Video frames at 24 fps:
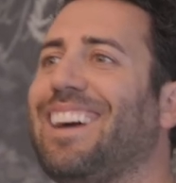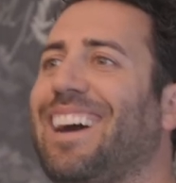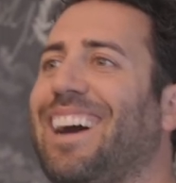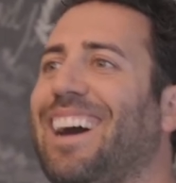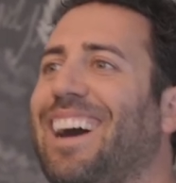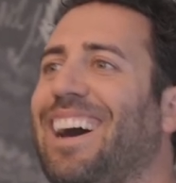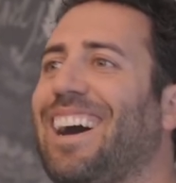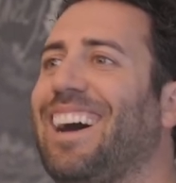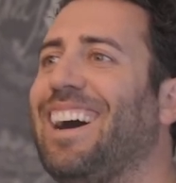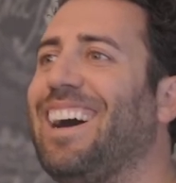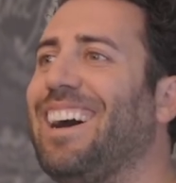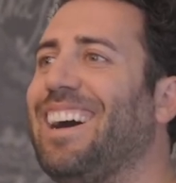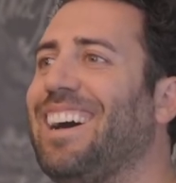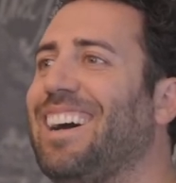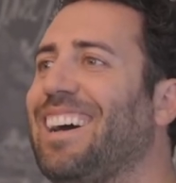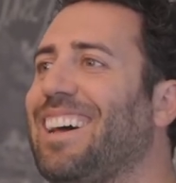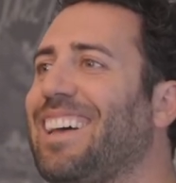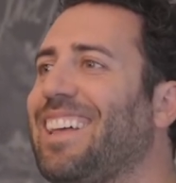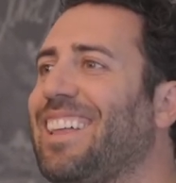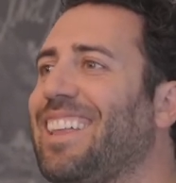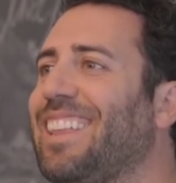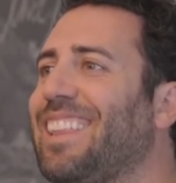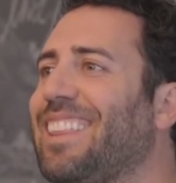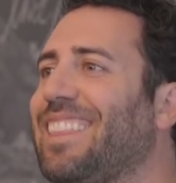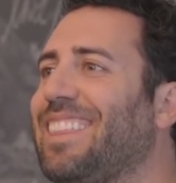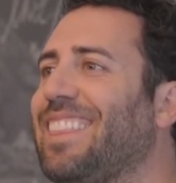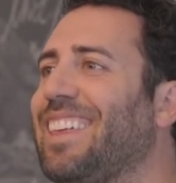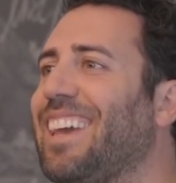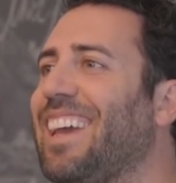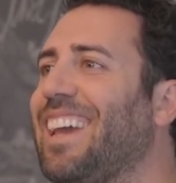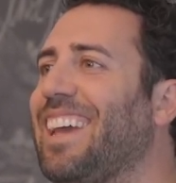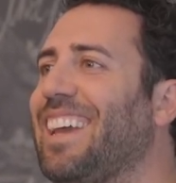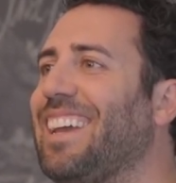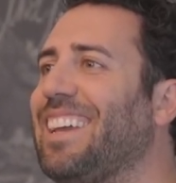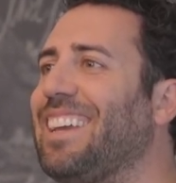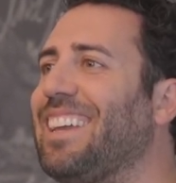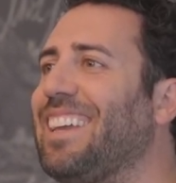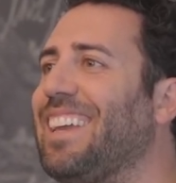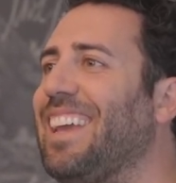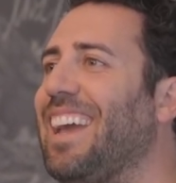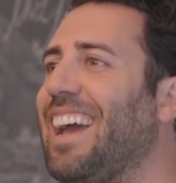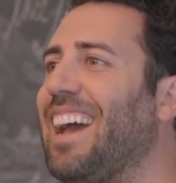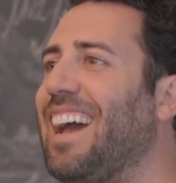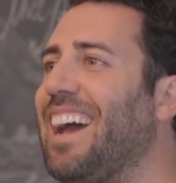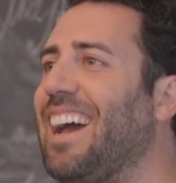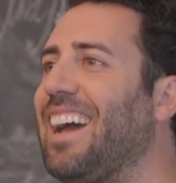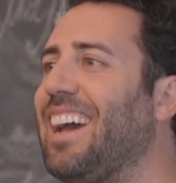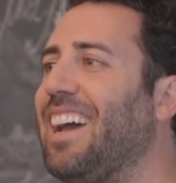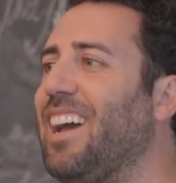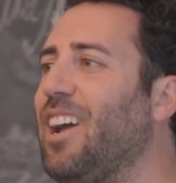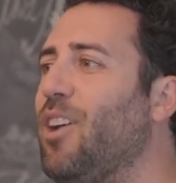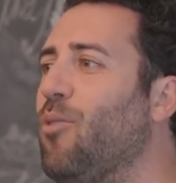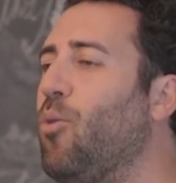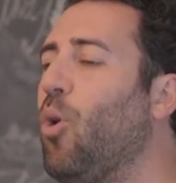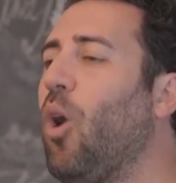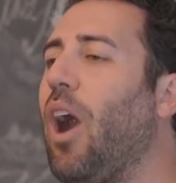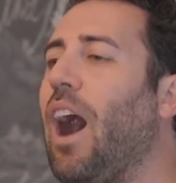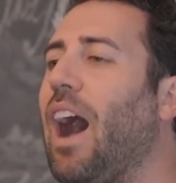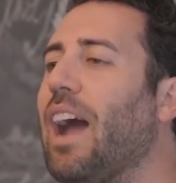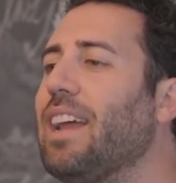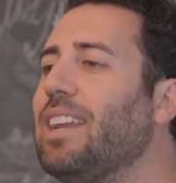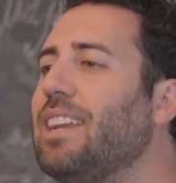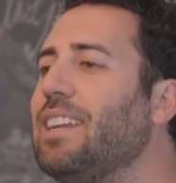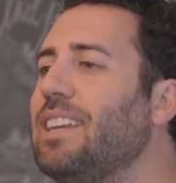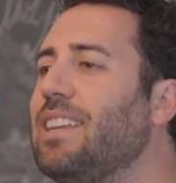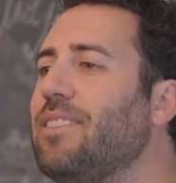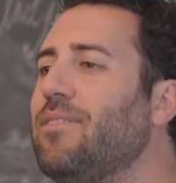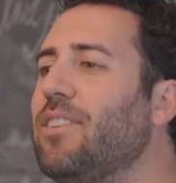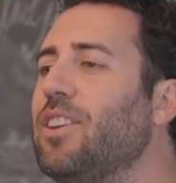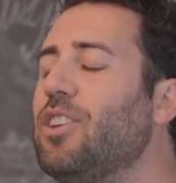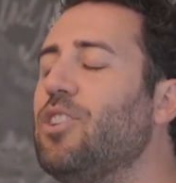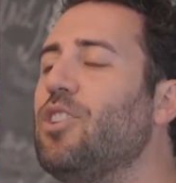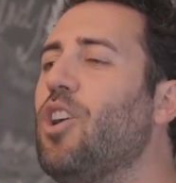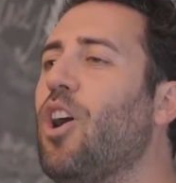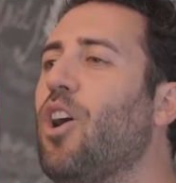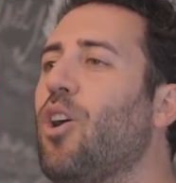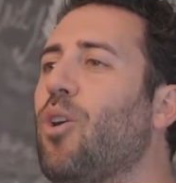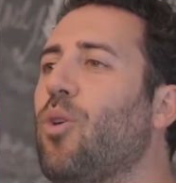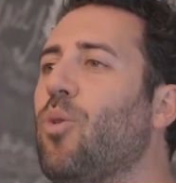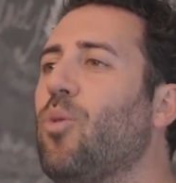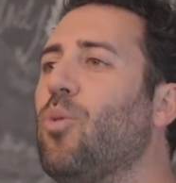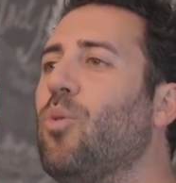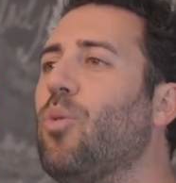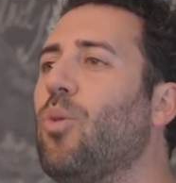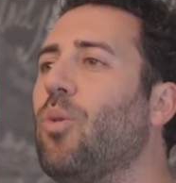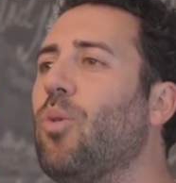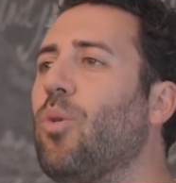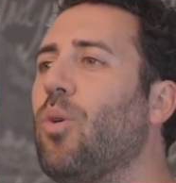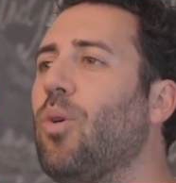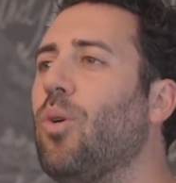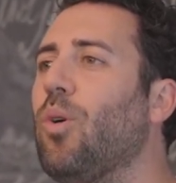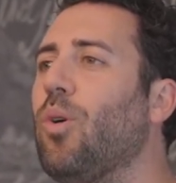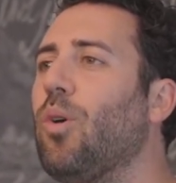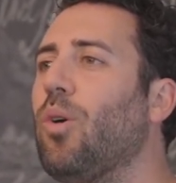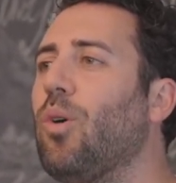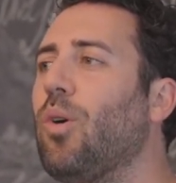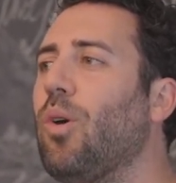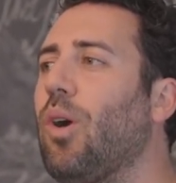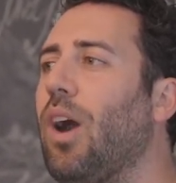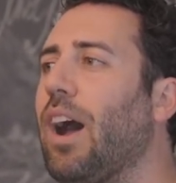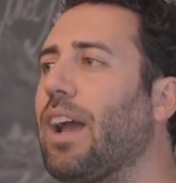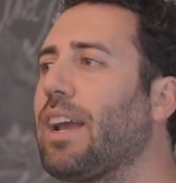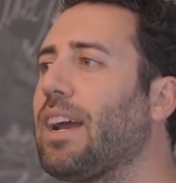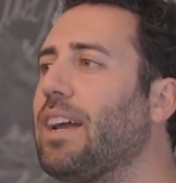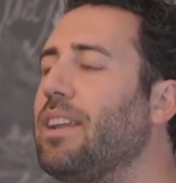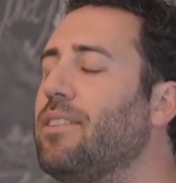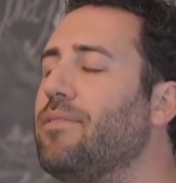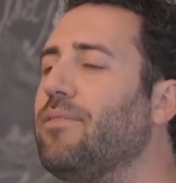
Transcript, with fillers: uh, thing. Yeah. yeah. Well, I didn't even know. I got